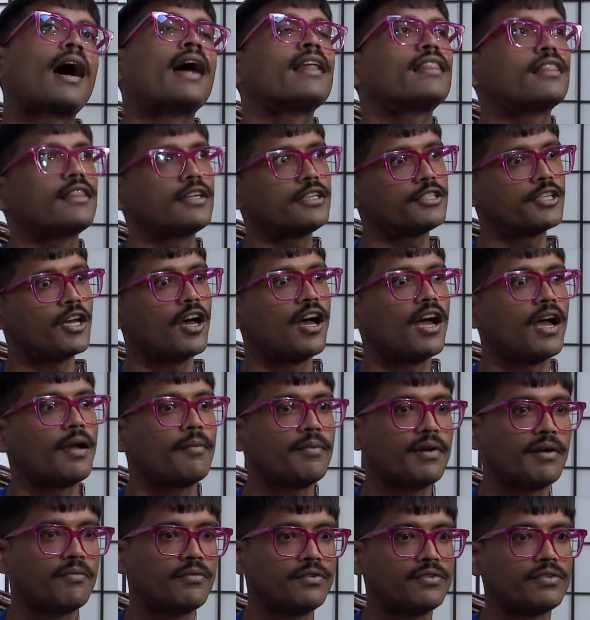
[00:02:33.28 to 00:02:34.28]
at the time,
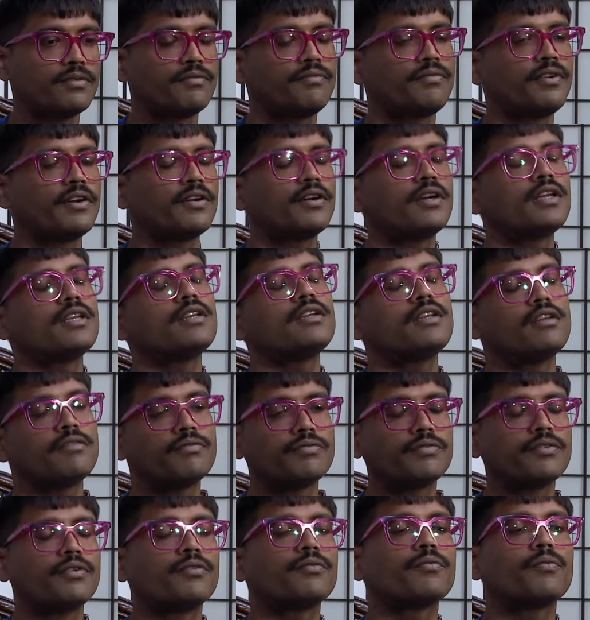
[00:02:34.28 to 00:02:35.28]
it was a very
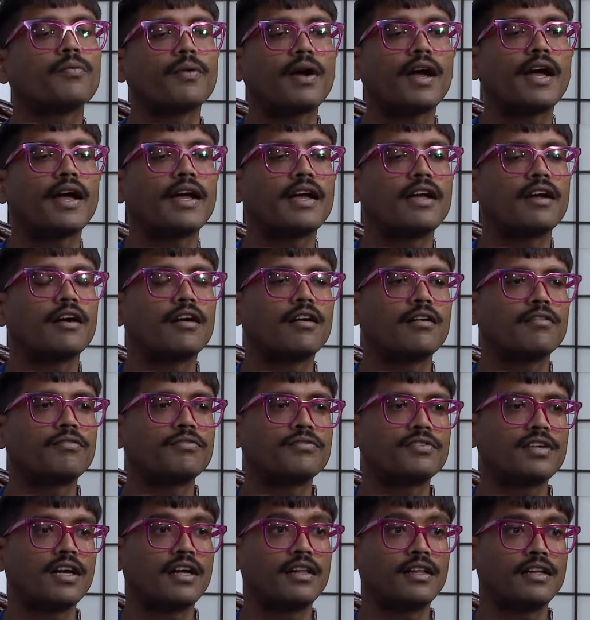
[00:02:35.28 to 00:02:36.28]
different way of
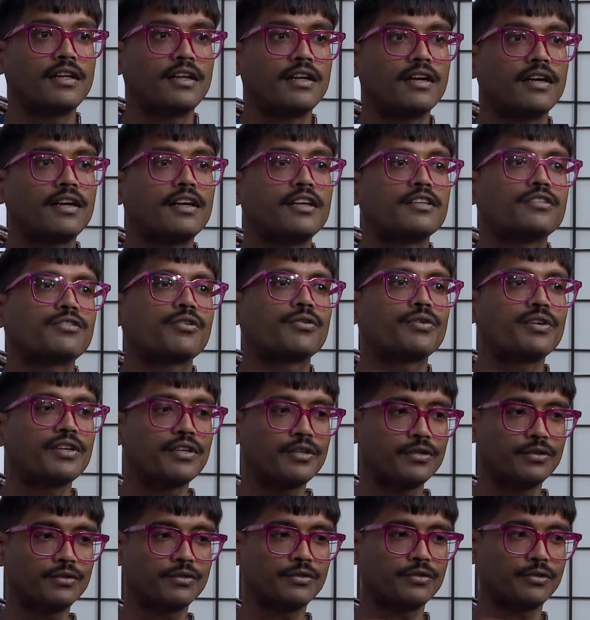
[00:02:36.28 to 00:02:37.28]
telling a
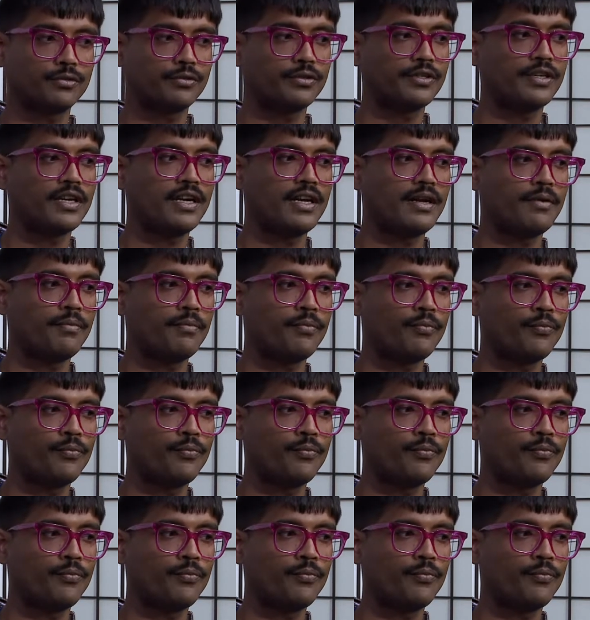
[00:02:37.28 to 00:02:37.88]
historical story